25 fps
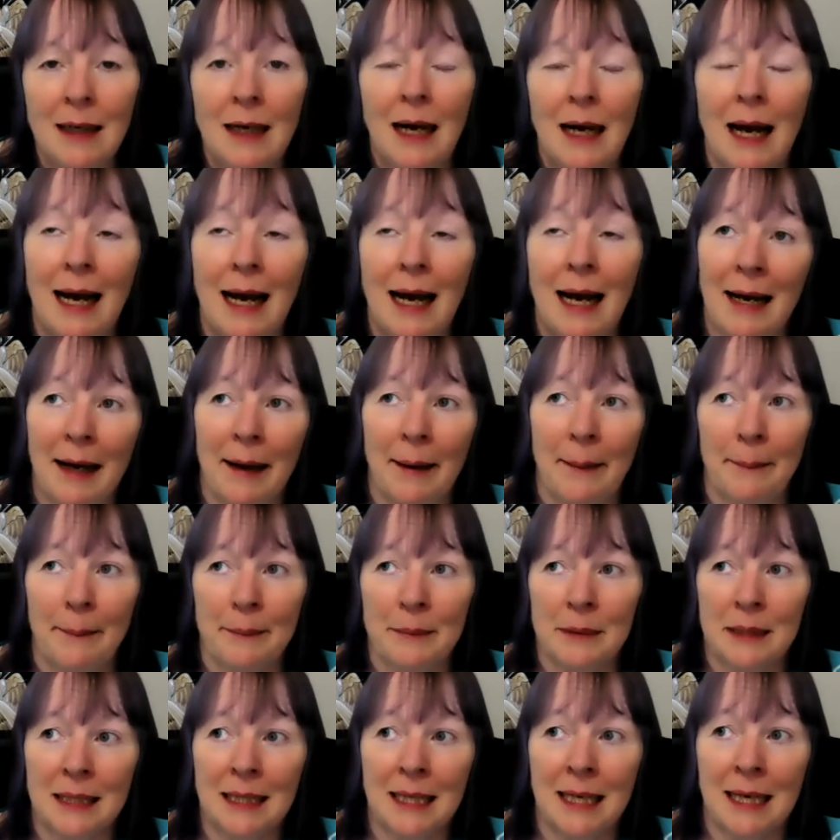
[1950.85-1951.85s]

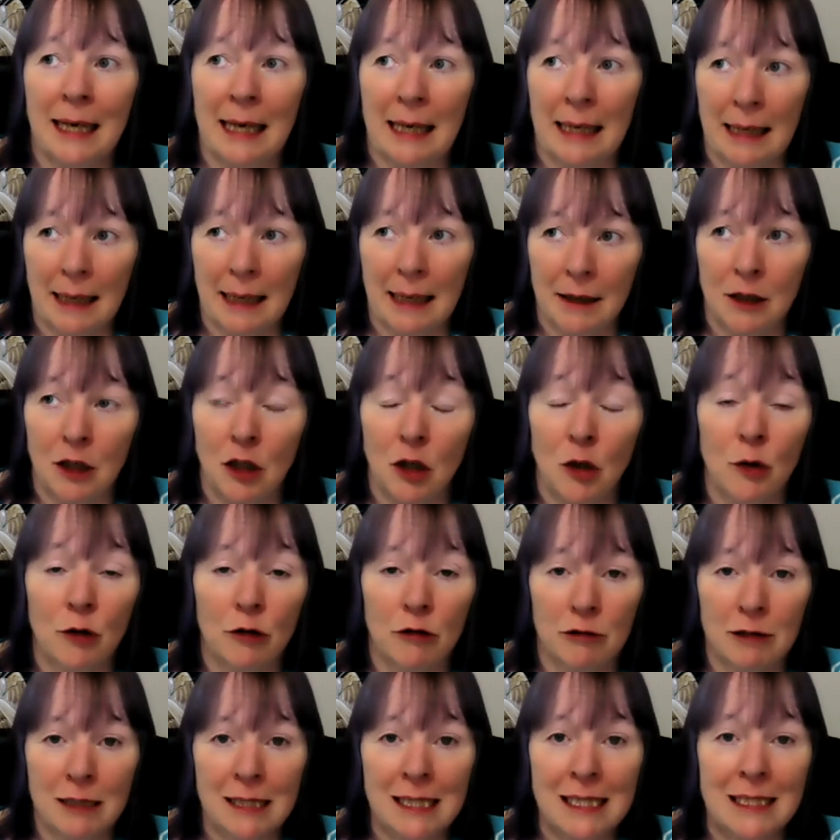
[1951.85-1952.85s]
The
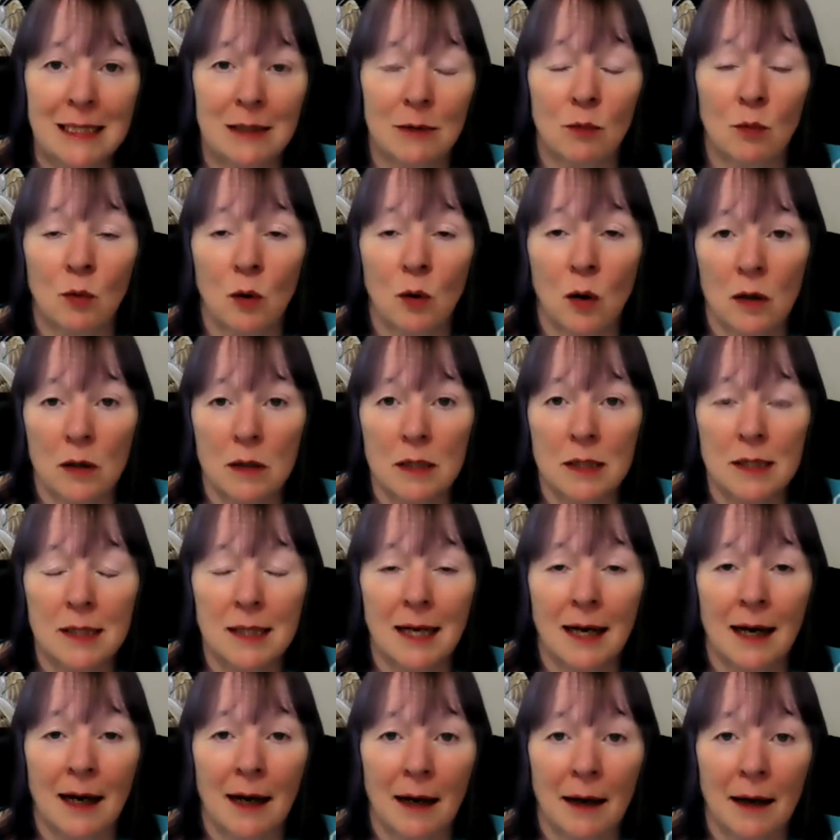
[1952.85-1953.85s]
Eucharist was
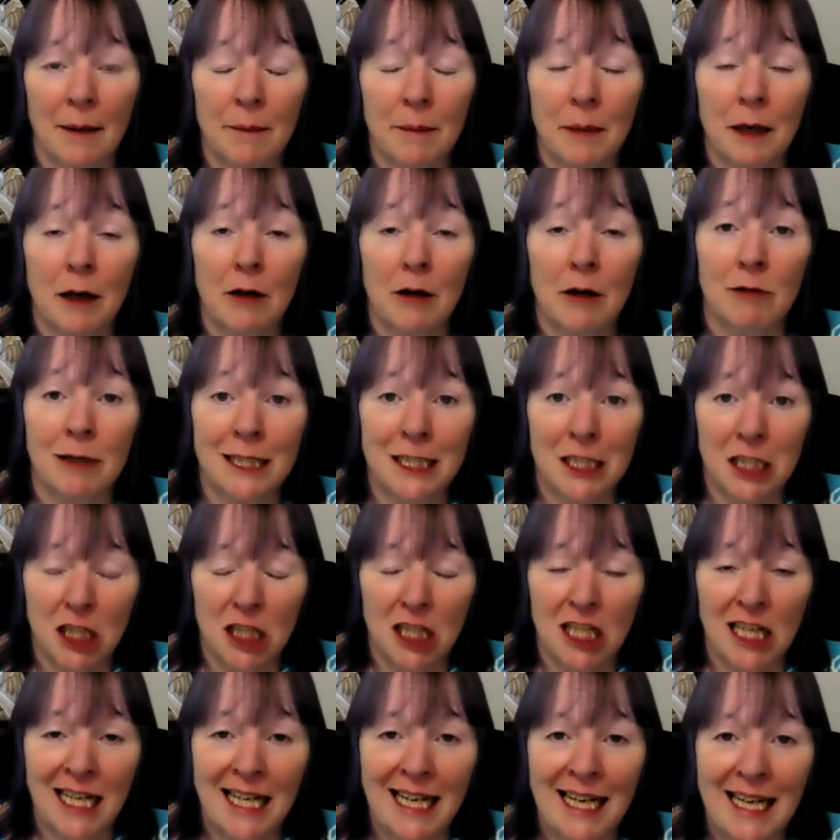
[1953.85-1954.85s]

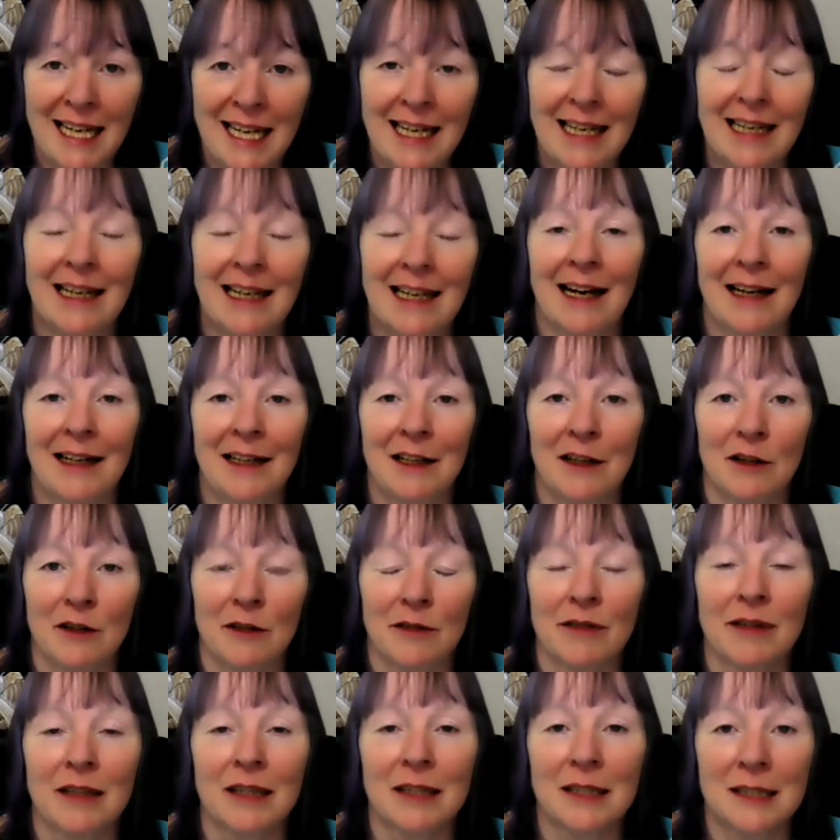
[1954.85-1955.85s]
originally kind of
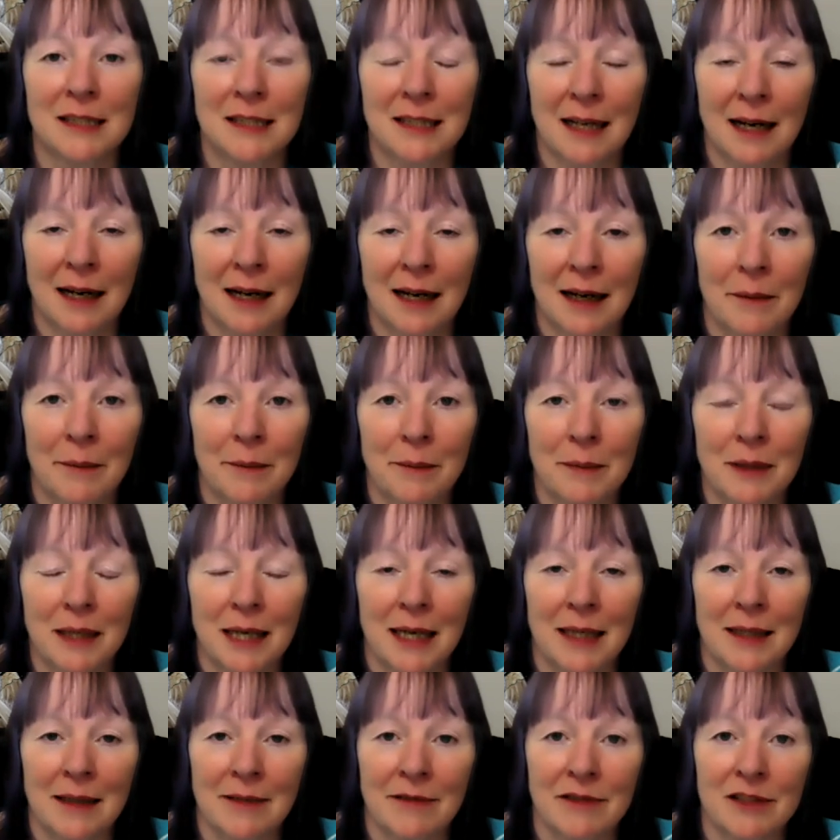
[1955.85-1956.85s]

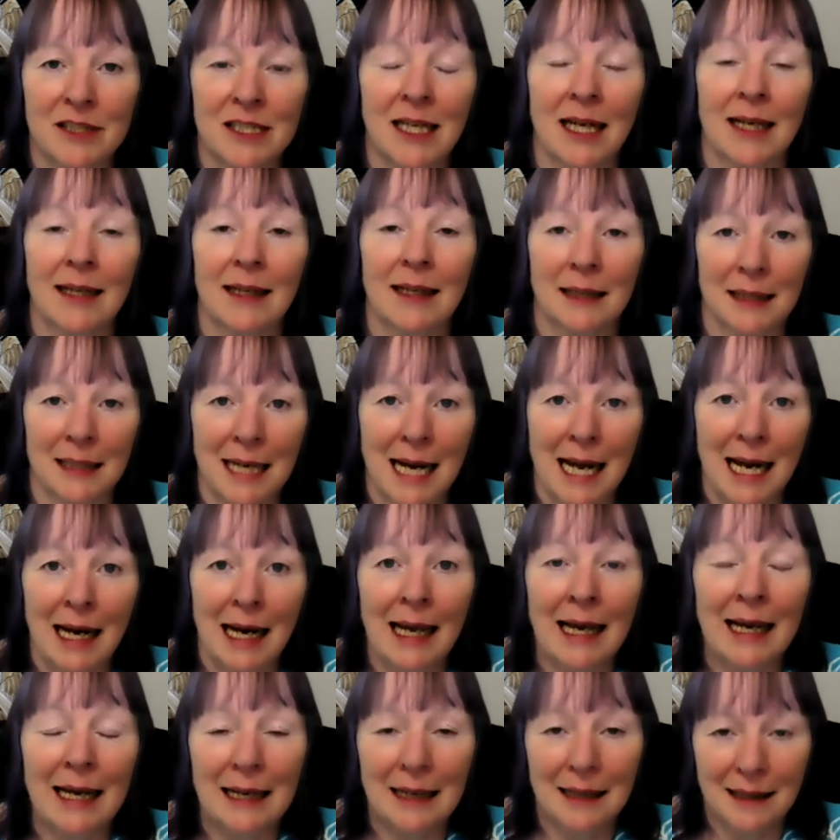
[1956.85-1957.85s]

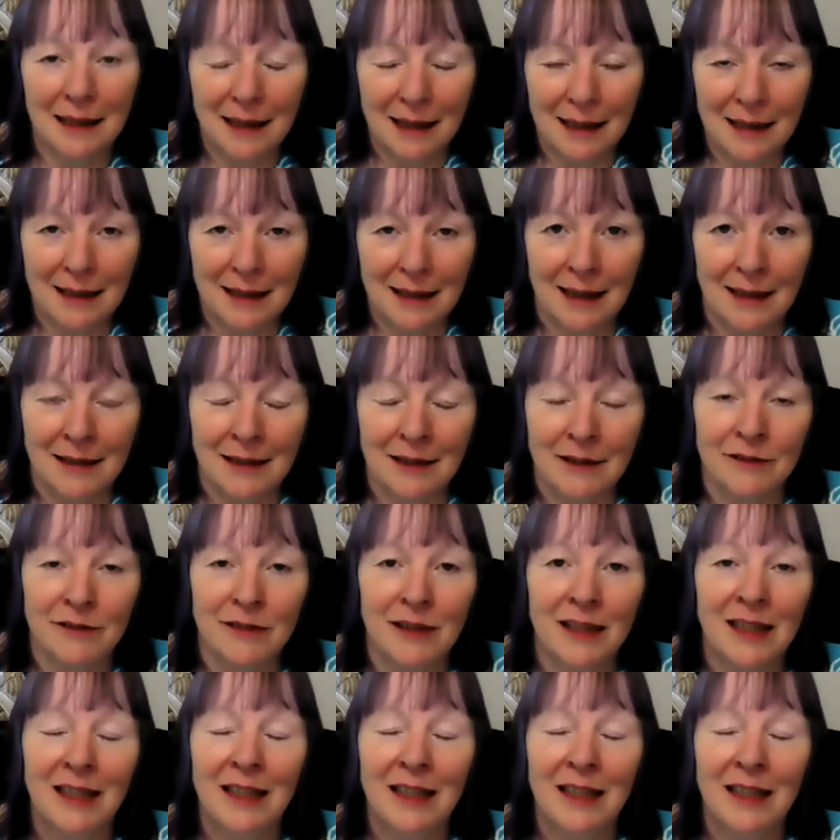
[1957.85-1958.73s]
psychedelic kind of